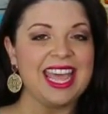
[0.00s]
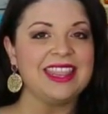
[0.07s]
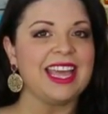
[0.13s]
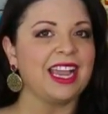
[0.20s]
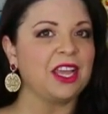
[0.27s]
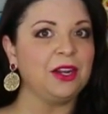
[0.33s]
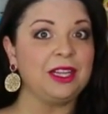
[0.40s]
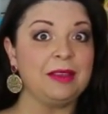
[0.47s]

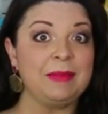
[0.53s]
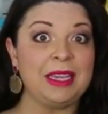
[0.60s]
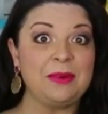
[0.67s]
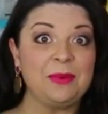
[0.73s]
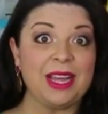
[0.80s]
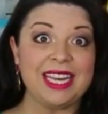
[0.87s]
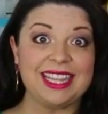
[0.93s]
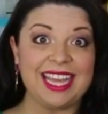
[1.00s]
That can only mean
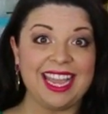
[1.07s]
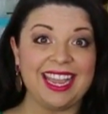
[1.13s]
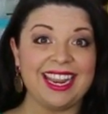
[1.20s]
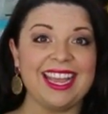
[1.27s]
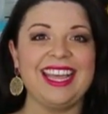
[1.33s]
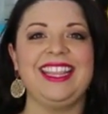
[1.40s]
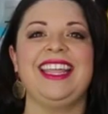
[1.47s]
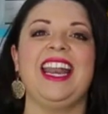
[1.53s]
one
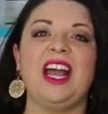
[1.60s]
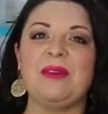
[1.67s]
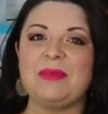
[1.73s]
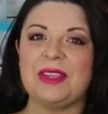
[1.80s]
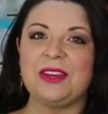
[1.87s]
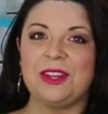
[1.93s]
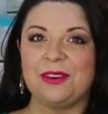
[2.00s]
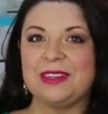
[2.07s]
thing, that I'm
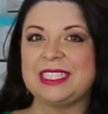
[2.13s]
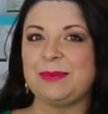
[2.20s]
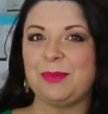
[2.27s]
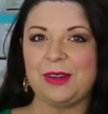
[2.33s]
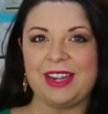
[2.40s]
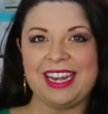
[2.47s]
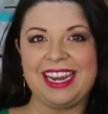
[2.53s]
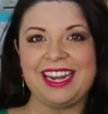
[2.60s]
the newest
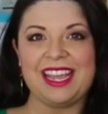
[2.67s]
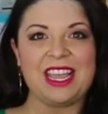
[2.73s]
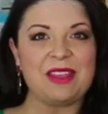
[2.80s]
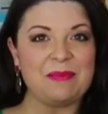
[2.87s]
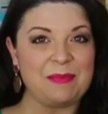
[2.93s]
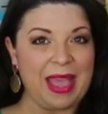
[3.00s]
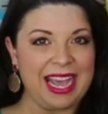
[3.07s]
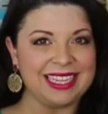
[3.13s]
BERNINA
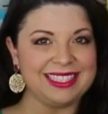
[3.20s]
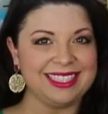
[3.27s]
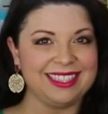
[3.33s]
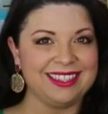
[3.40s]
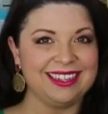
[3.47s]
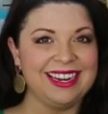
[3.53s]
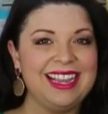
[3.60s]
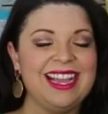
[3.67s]
ambassador.